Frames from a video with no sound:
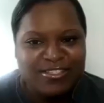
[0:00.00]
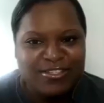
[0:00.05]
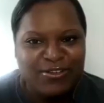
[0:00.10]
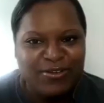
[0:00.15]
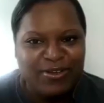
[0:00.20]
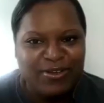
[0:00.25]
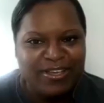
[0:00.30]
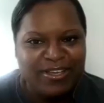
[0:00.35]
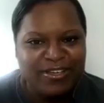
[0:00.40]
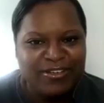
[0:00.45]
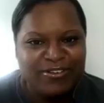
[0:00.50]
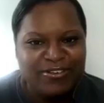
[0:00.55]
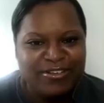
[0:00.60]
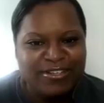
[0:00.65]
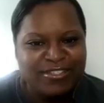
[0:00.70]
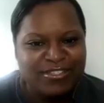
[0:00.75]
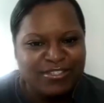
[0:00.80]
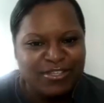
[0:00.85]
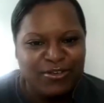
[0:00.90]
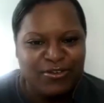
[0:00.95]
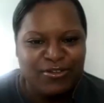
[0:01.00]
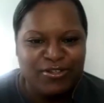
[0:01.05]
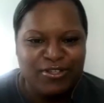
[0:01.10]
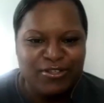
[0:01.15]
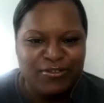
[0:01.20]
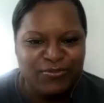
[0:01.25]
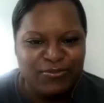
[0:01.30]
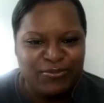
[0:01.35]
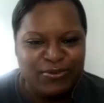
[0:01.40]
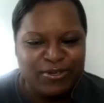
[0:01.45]
so Anchor is
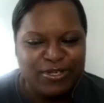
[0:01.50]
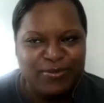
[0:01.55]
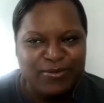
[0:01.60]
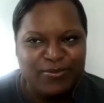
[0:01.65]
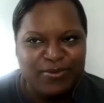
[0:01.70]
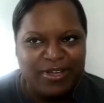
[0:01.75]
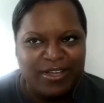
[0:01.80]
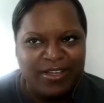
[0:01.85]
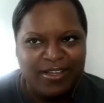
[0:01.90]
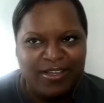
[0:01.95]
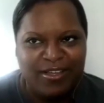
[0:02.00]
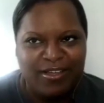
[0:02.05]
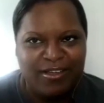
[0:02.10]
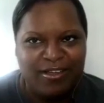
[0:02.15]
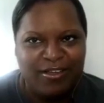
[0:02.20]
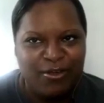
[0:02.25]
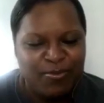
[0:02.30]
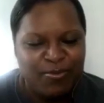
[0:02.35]
totally free. I